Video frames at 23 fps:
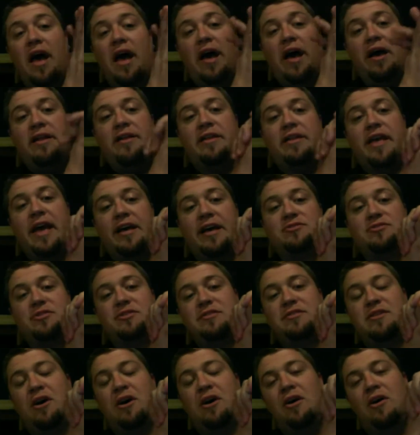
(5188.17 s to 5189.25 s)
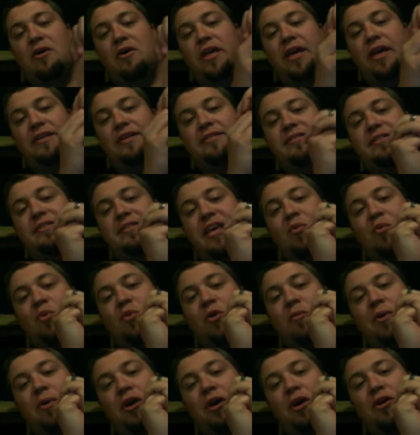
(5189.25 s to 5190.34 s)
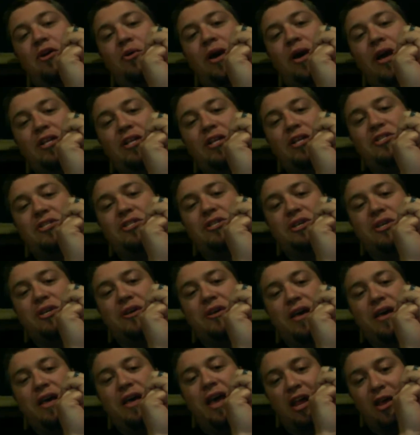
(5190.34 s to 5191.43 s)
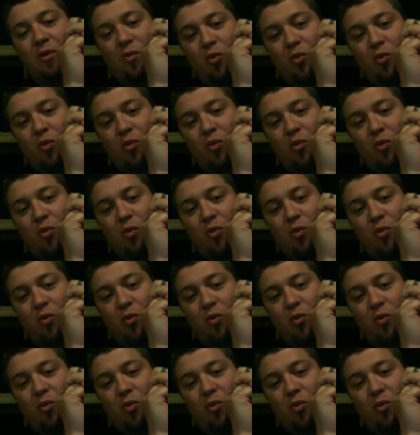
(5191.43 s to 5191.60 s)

and Gastric. Oh, yes, he will be at OH, and he